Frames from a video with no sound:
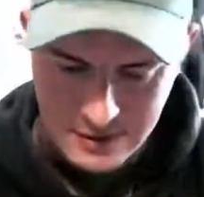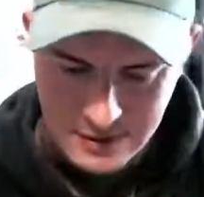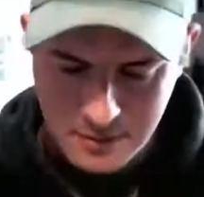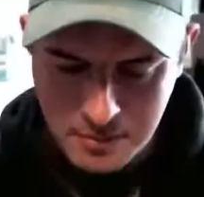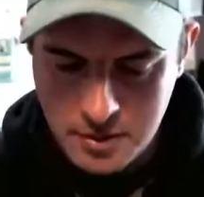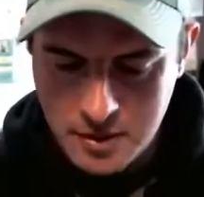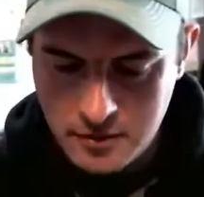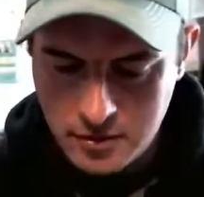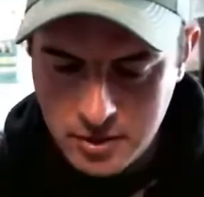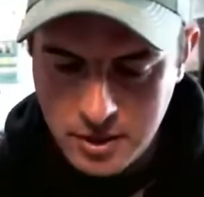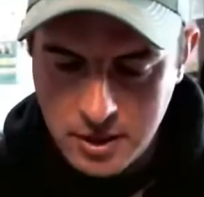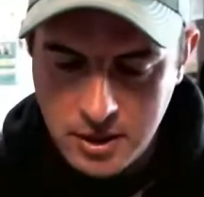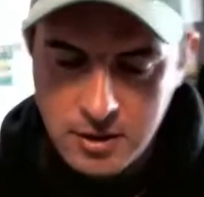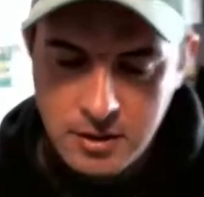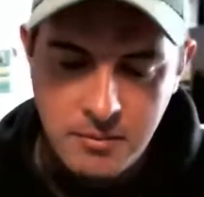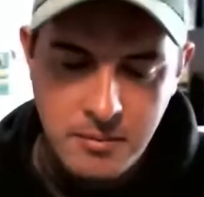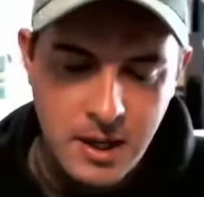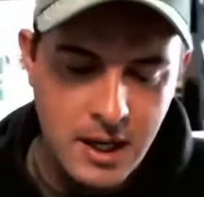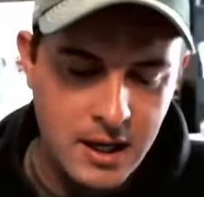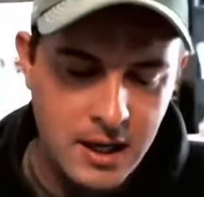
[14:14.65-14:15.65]
is a perfectly
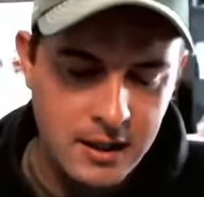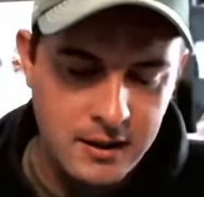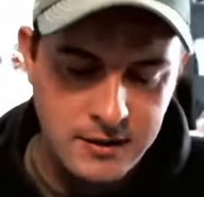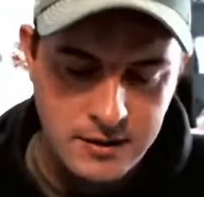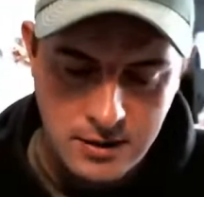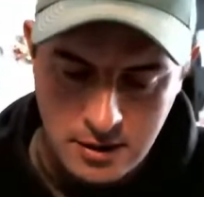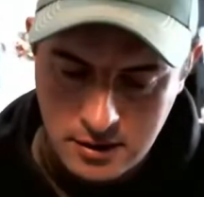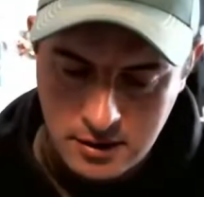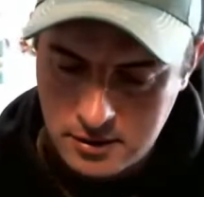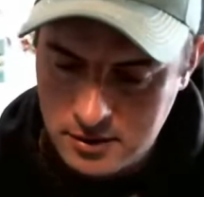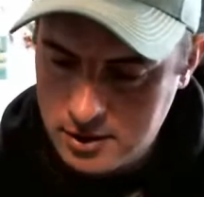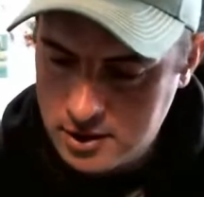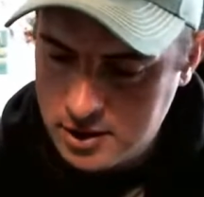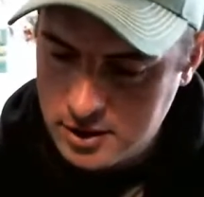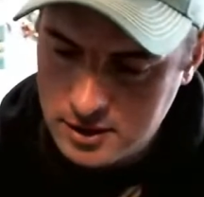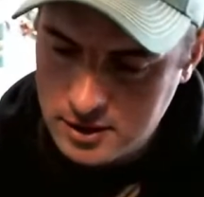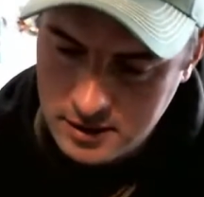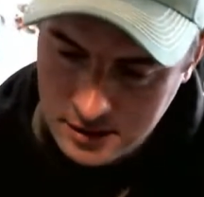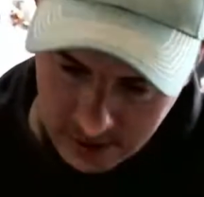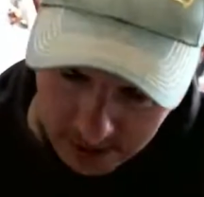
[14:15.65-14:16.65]
good bag. So
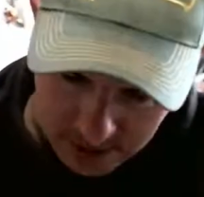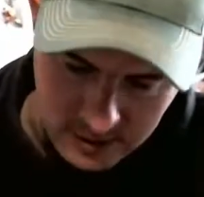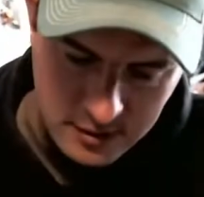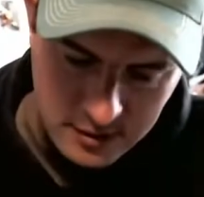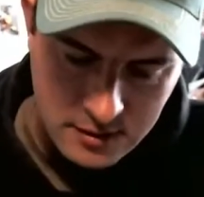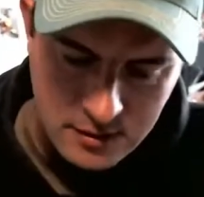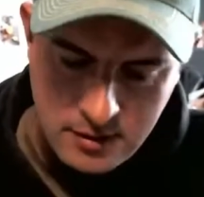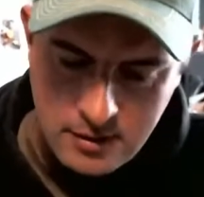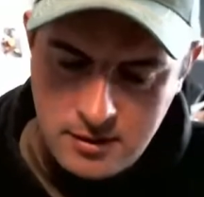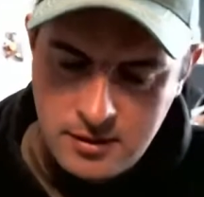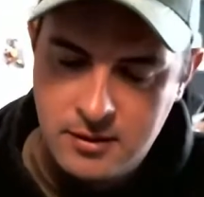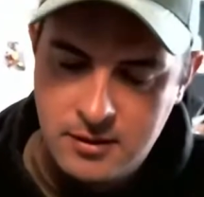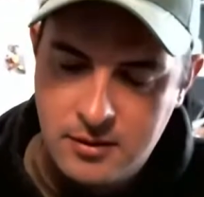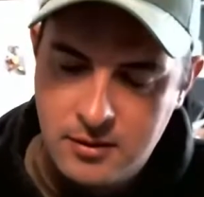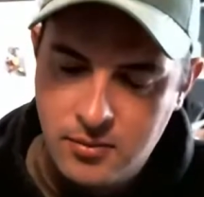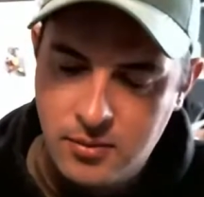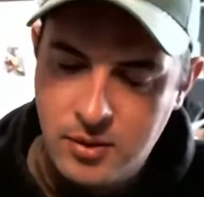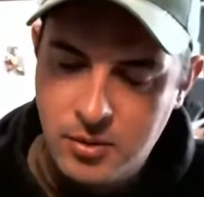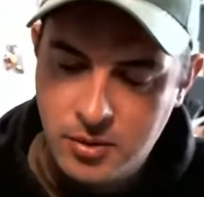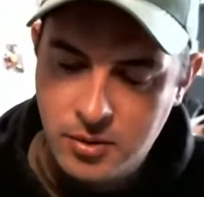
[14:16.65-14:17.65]

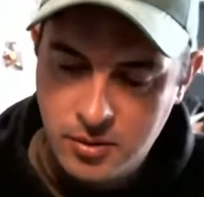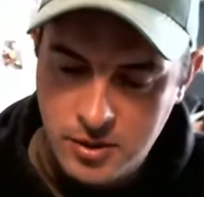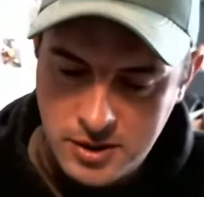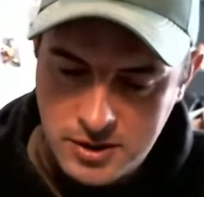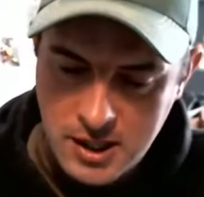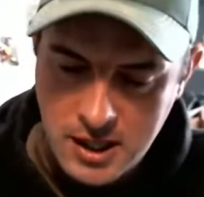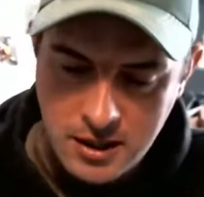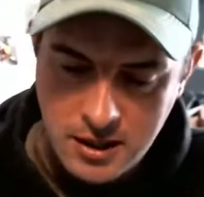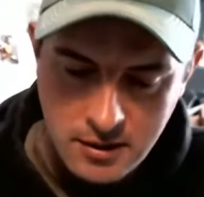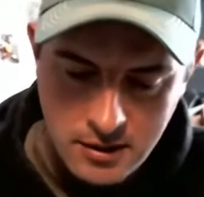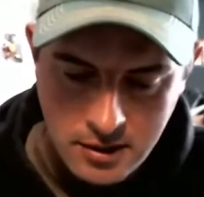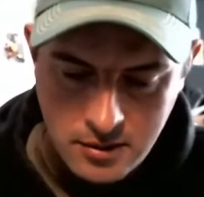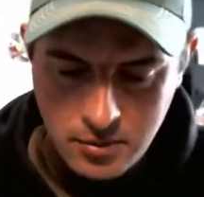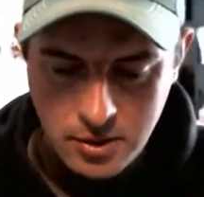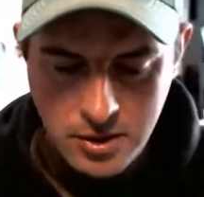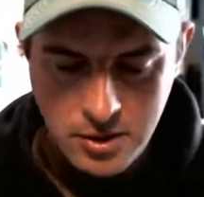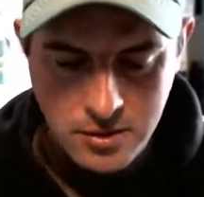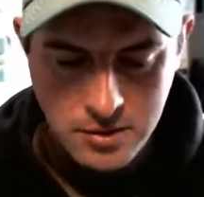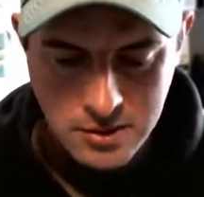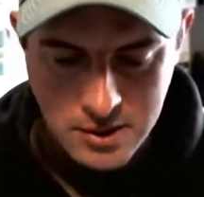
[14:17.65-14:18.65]
we will recycle it.
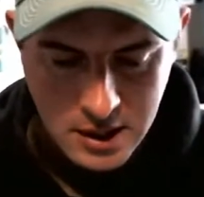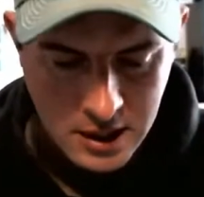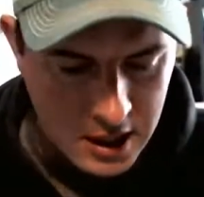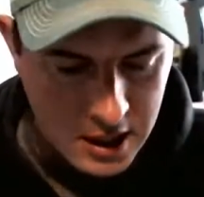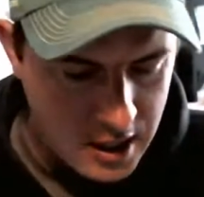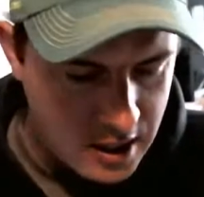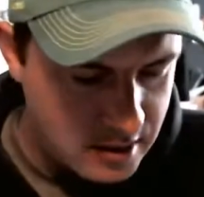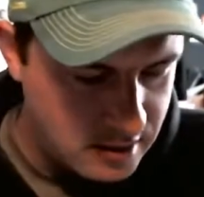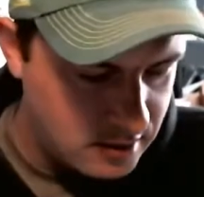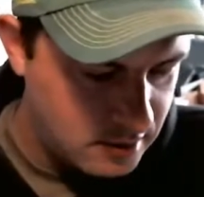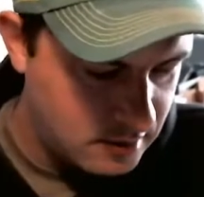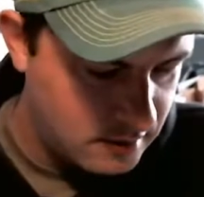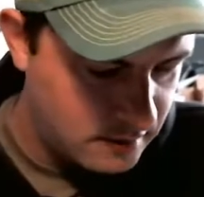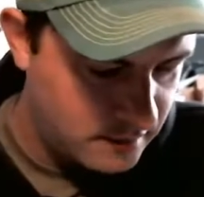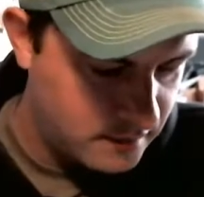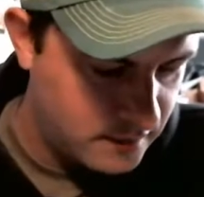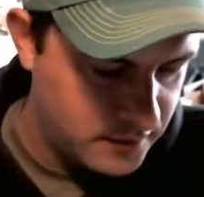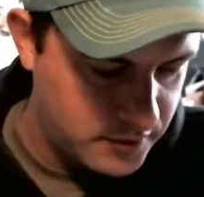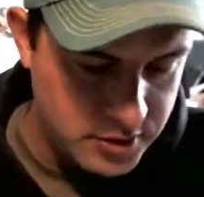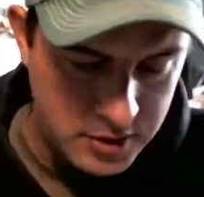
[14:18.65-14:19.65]
We'll use it again.
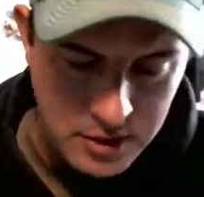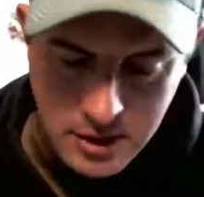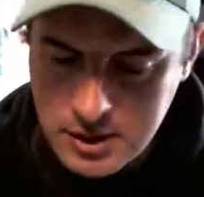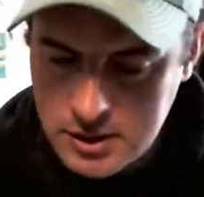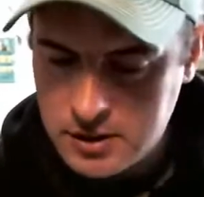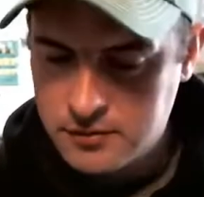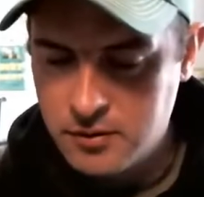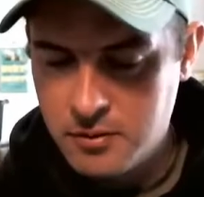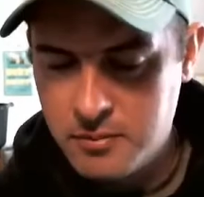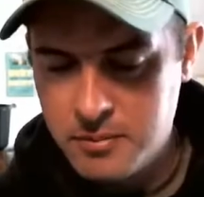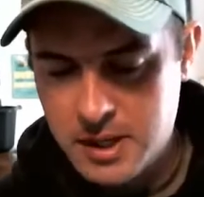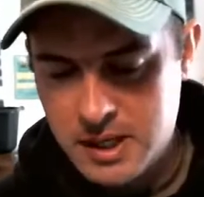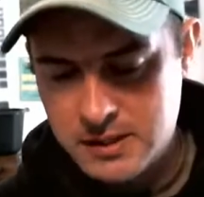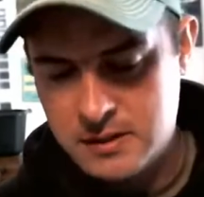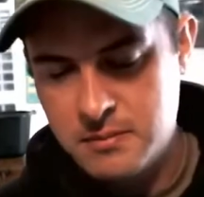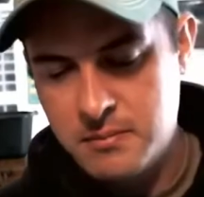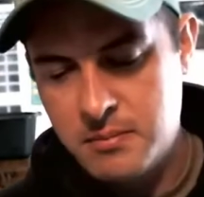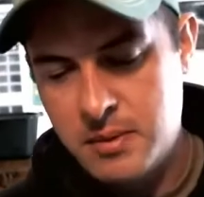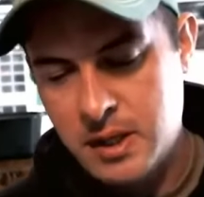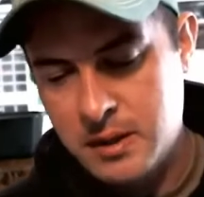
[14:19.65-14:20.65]
So this is from
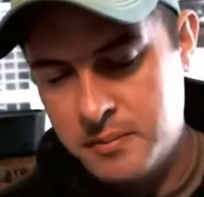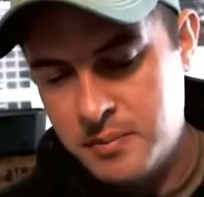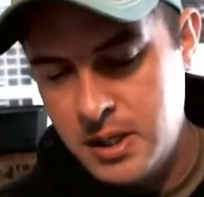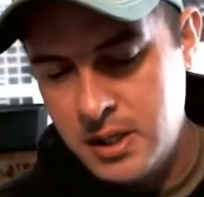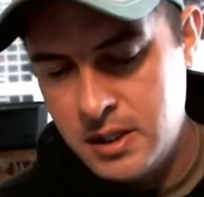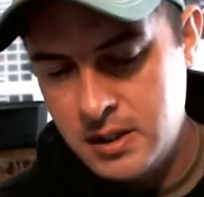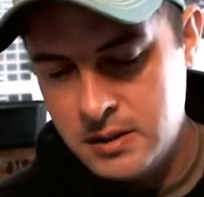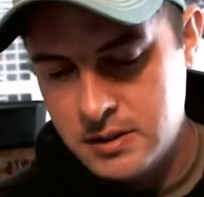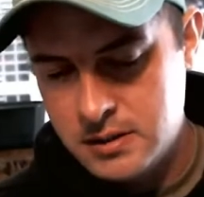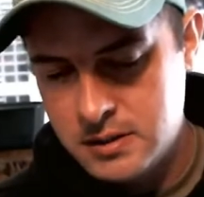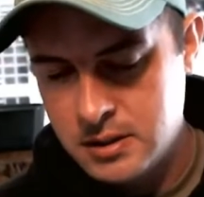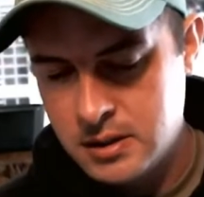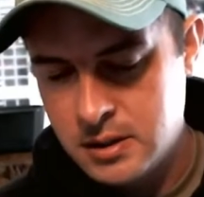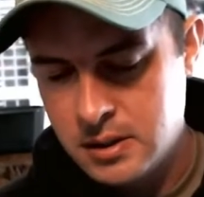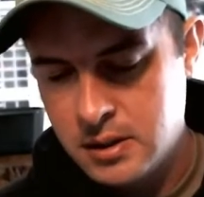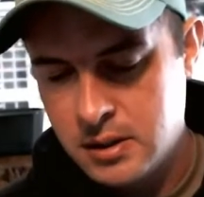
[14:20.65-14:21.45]
Boston Baked Beans.